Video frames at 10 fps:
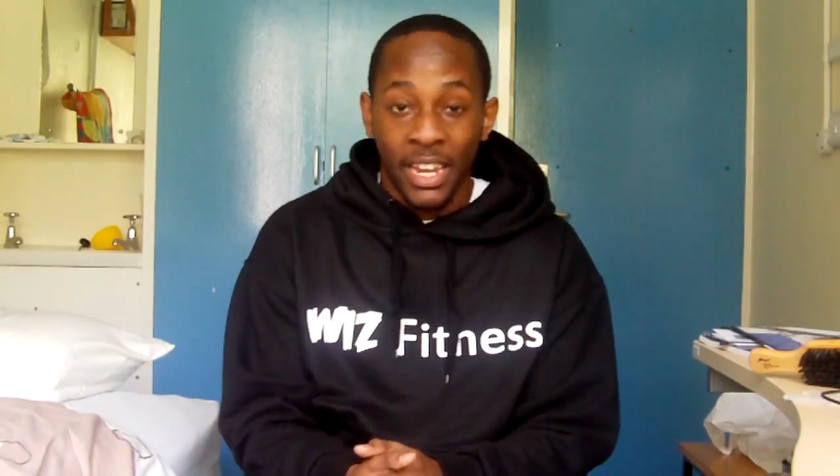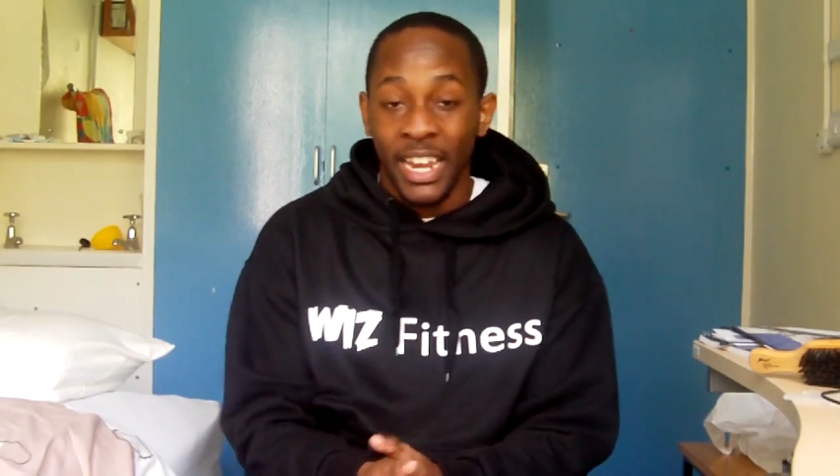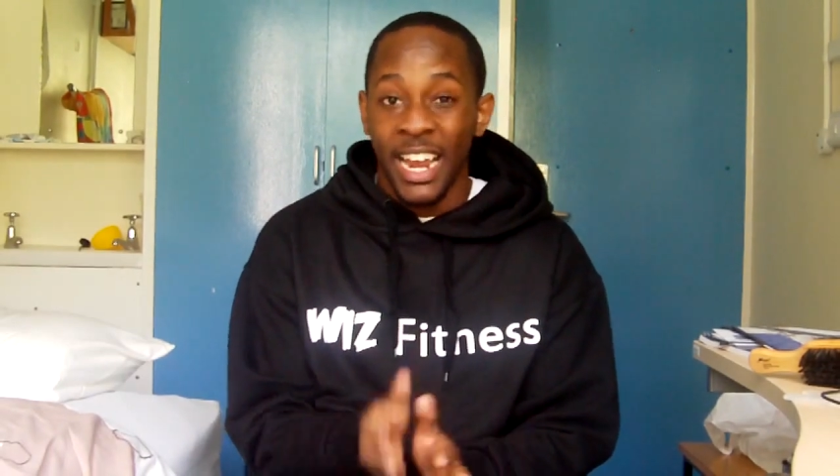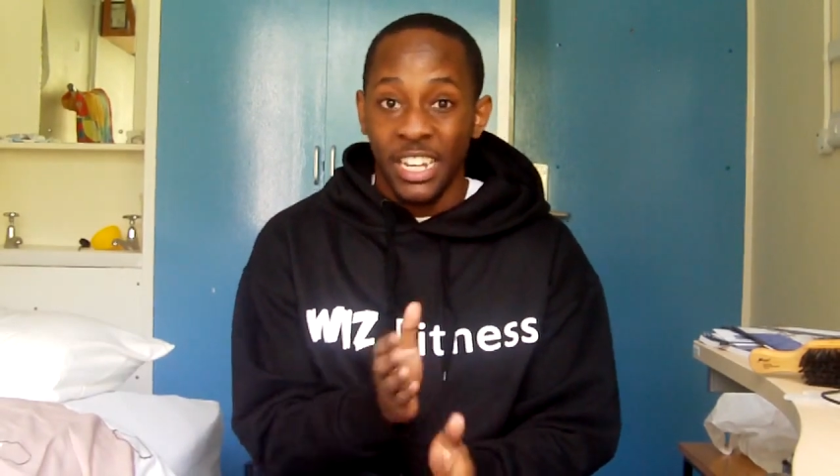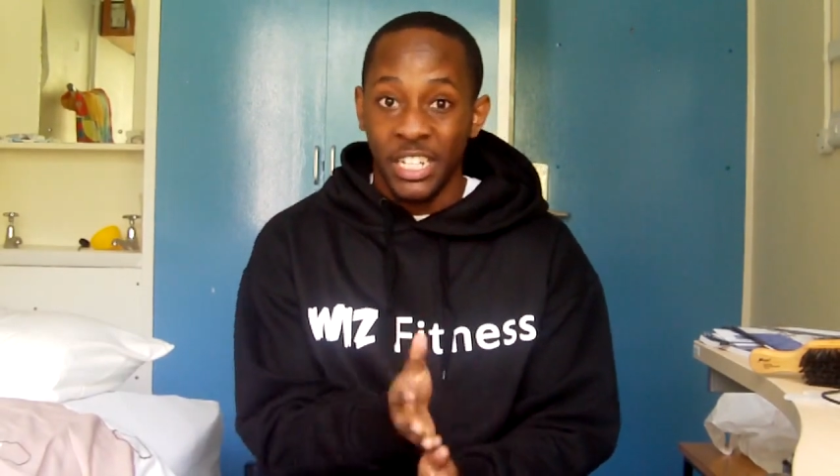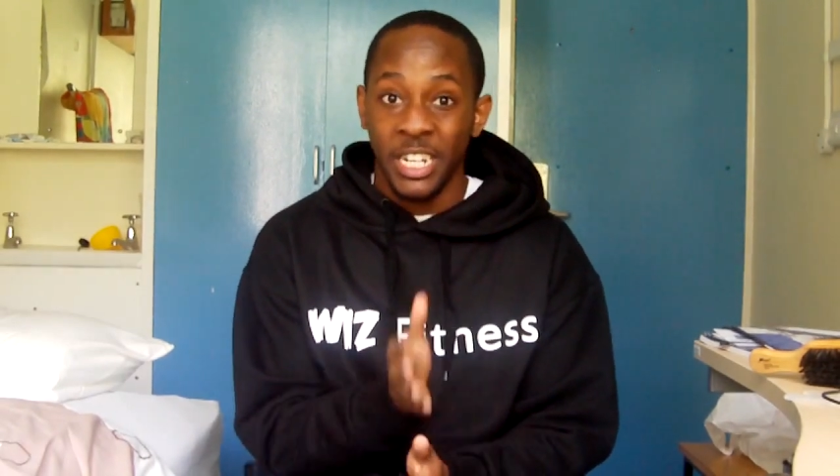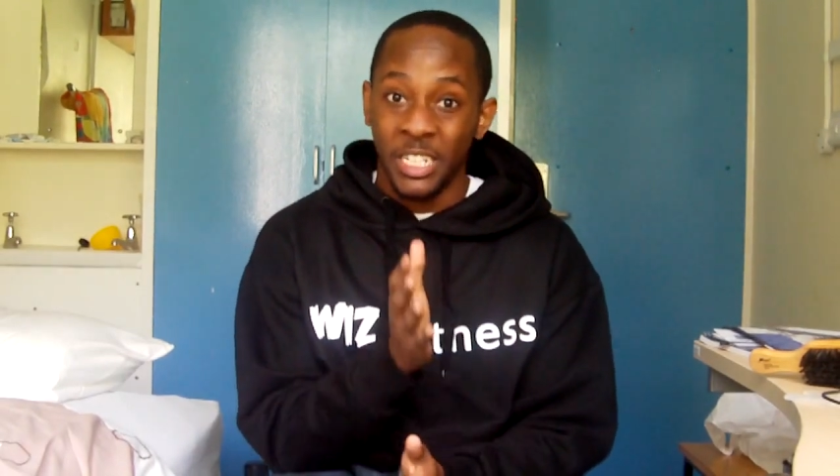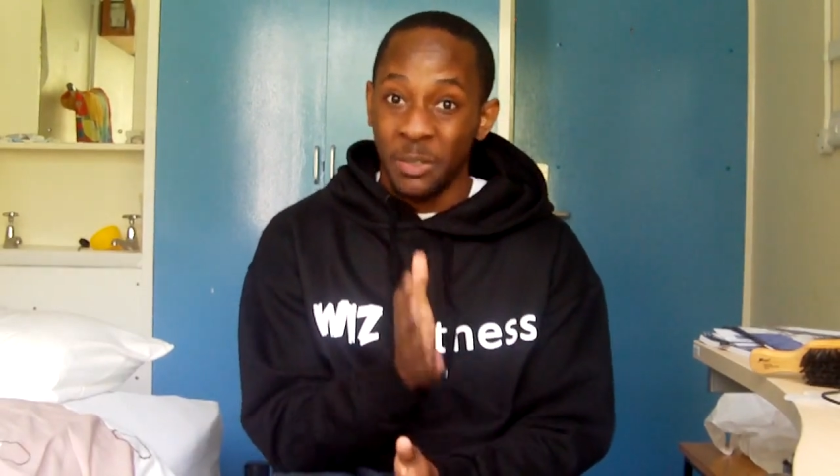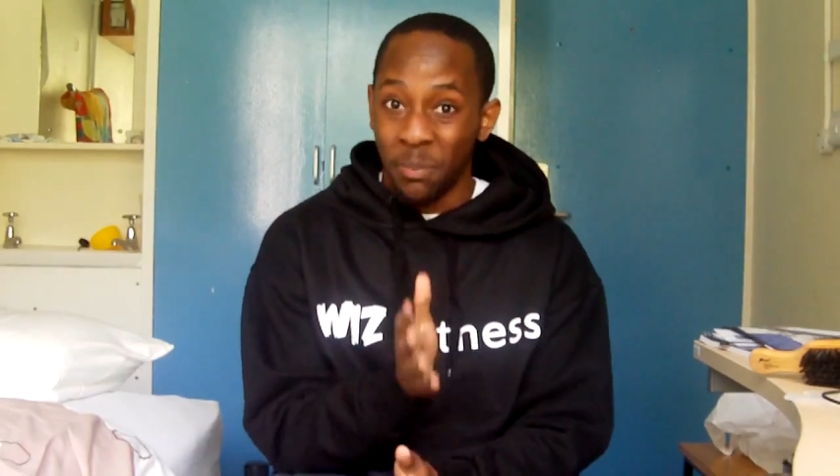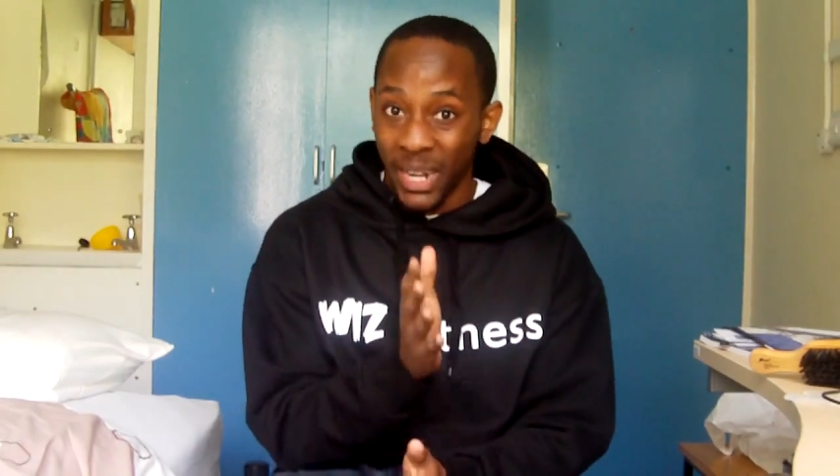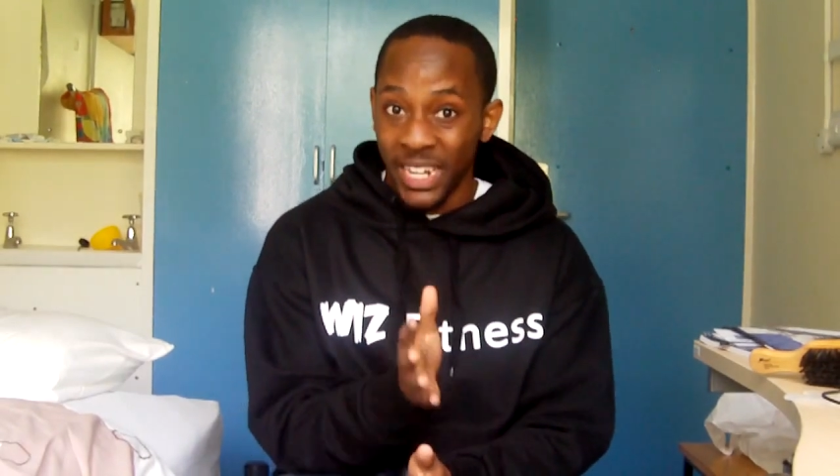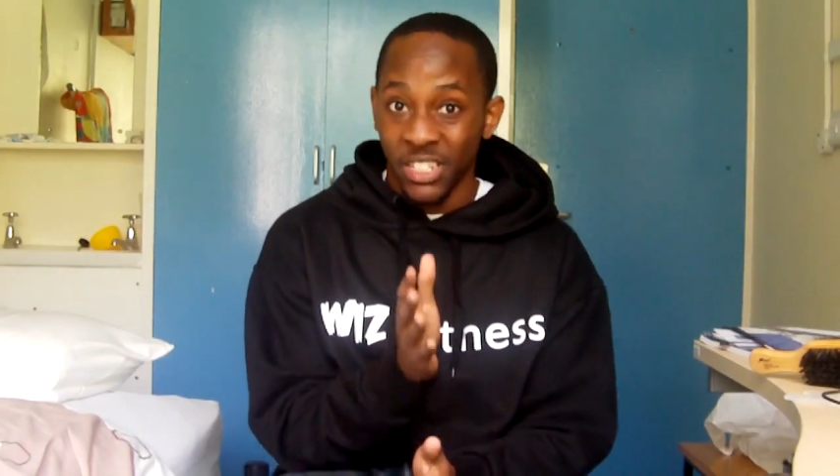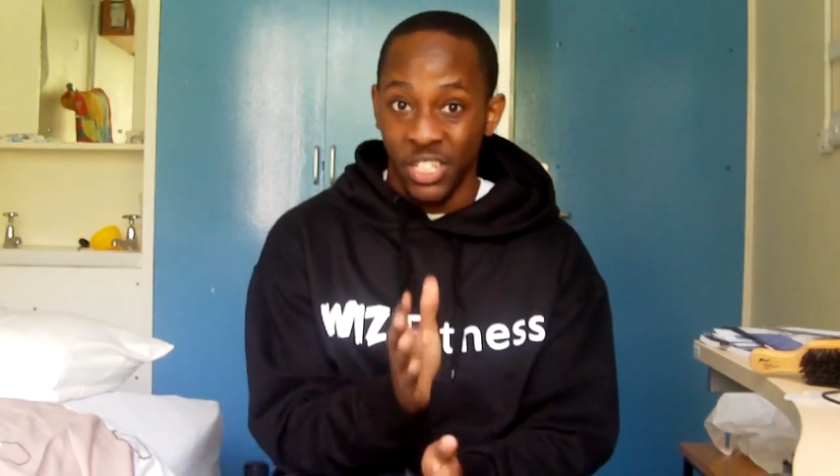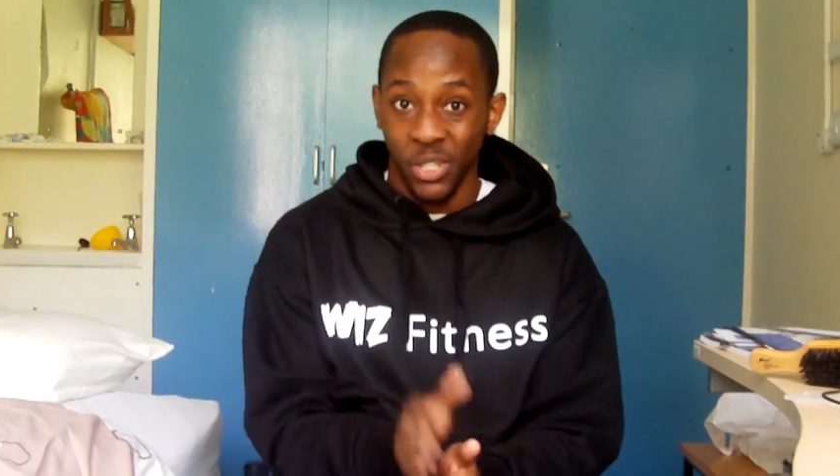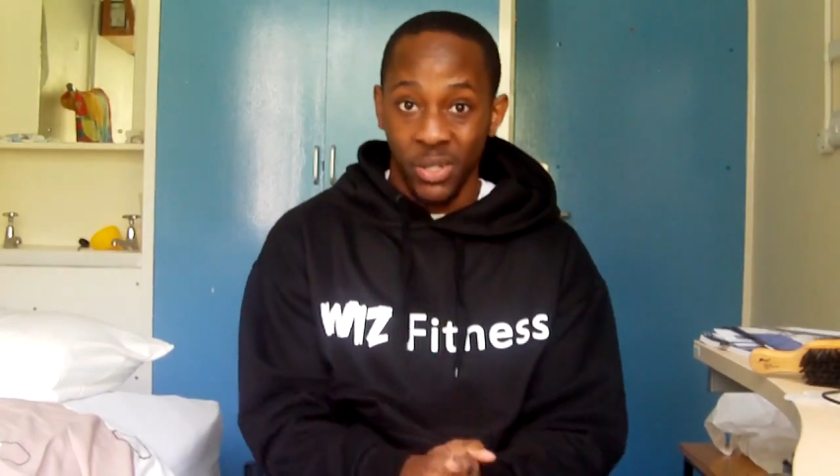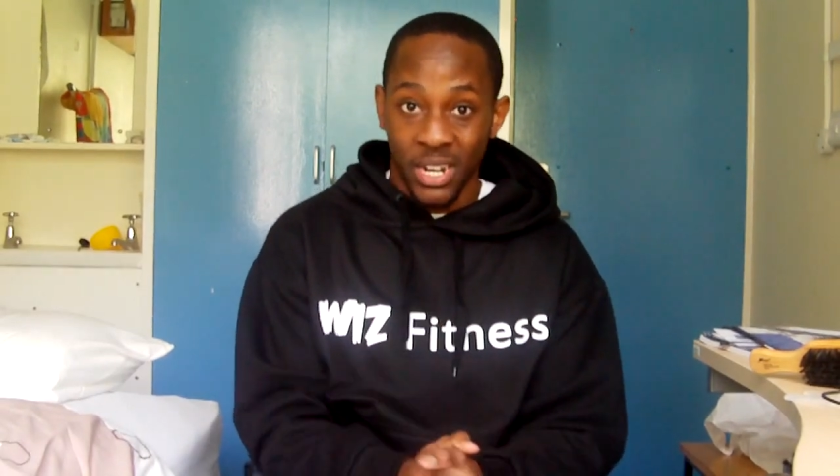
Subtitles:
and actually explain to you